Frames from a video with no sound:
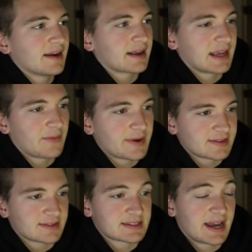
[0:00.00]
I can't wait
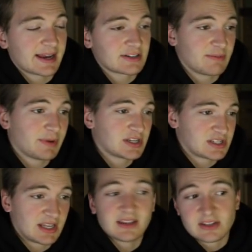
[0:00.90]
till this guy actually
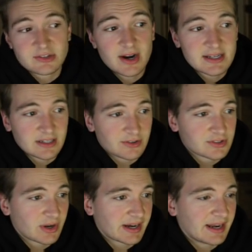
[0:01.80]
pitches in the strike zone
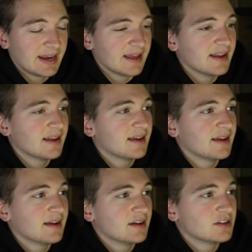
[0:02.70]
so I can hit it.
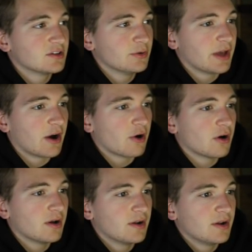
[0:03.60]

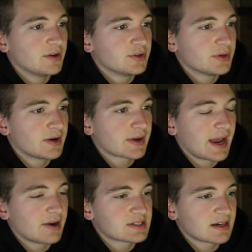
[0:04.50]
2-0. 2-0
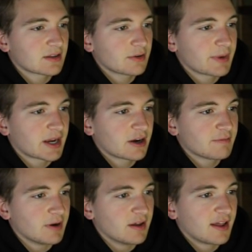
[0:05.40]
count. He's going to throw me a
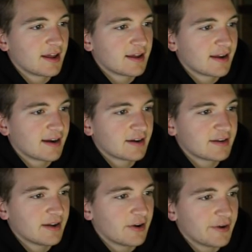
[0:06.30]
curveball. I
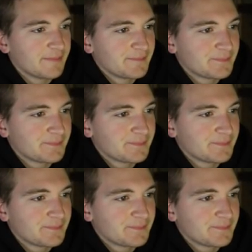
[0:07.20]
already know it.